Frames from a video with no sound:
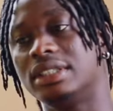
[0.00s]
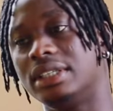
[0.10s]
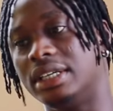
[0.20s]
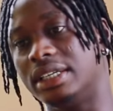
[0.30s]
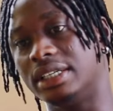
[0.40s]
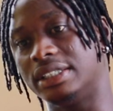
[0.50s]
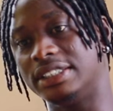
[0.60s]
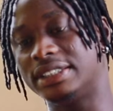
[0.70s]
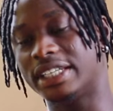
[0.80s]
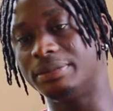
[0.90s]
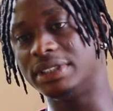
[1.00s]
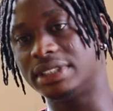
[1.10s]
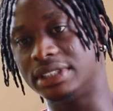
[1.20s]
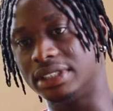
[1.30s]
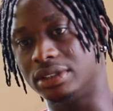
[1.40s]
this coming
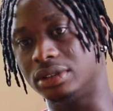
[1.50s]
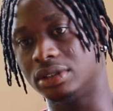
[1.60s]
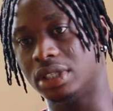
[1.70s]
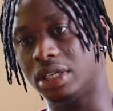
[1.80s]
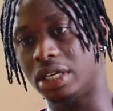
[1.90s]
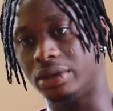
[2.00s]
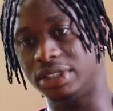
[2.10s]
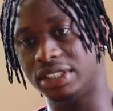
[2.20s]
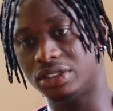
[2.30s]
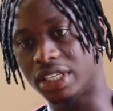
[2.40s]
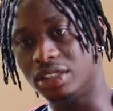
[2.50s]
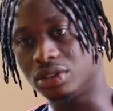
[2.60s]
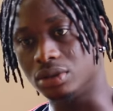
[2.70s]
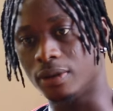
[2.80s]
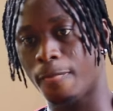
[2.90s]
season, I'll just try
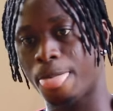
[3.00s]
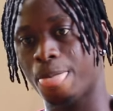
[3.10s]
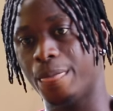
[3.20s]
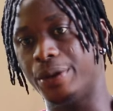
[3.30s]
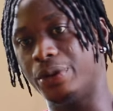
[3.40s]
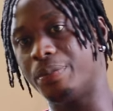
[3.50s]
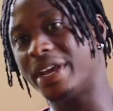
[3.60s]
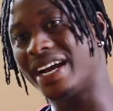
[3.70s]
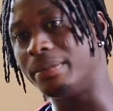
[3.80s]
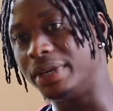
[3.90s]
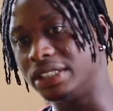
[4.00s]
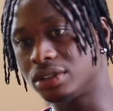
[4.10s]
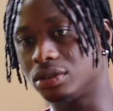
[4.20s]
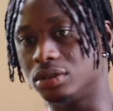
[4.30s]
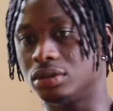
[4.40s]
to, make amends
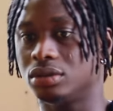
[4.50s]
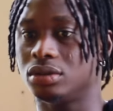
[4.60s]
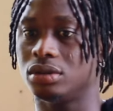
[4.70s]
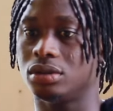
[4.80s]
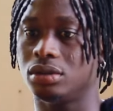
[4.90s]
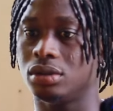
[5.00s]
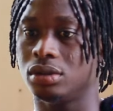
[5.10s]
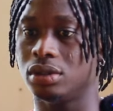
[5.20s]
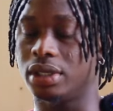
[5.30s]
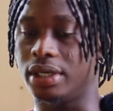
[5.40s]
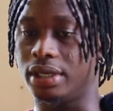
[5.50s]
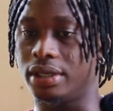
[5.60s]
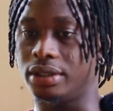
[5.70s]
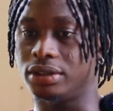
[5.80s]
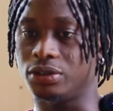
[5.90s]
to
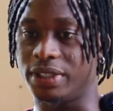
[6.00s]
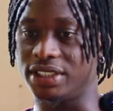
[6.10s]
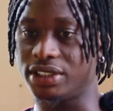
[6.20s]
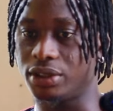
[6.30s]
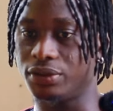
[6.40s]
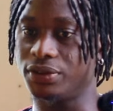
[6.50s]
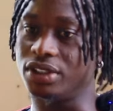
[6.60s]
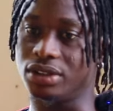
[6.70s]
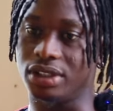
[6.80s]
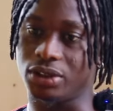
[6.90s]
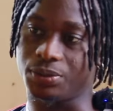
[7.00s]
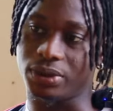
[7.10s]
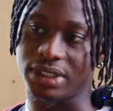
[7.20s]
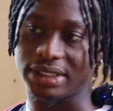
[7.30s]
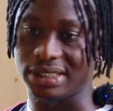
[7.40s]
myself and to the
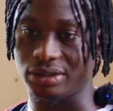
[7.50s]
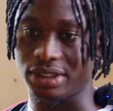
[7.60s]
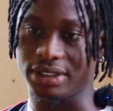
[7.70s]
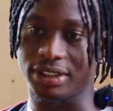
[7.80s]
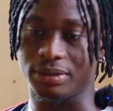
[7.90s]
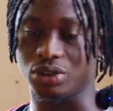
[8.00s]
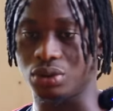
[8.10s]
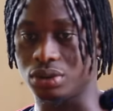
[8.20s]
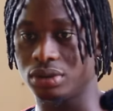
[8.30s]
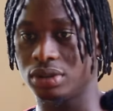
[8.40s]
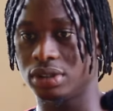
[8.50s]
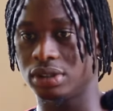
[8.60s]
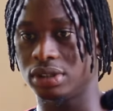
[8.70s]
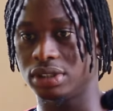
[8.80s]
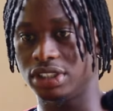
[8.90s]
supporters and to the team as well,
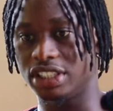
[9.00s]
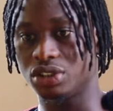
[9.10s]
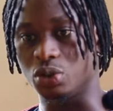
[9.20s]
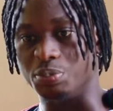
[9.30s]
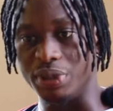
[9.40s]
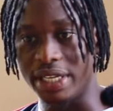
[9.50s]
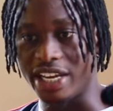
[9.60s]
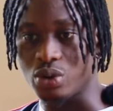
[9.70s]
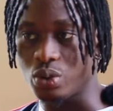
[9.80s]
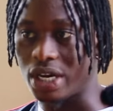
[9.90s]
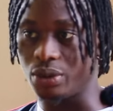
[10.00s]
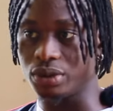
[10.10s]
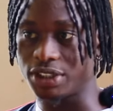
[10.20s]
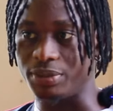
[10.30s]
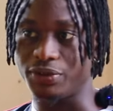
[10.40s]
just to be like who I
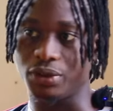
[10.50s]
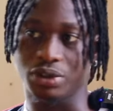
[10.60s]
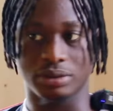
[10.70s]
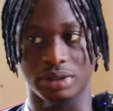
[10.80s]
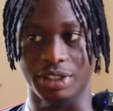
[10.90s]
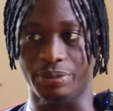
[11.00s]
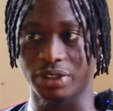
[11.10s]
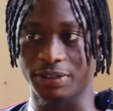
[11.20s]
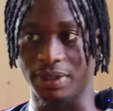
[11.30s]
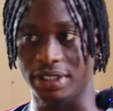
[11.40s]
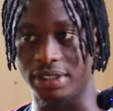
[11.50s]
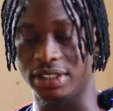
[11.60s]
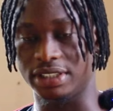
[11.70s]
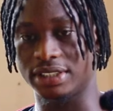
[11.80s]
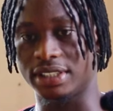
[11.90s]
was before they brought me in. You
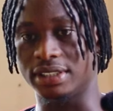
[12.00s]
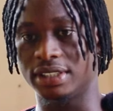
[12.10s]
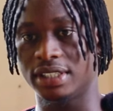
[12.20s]
understand?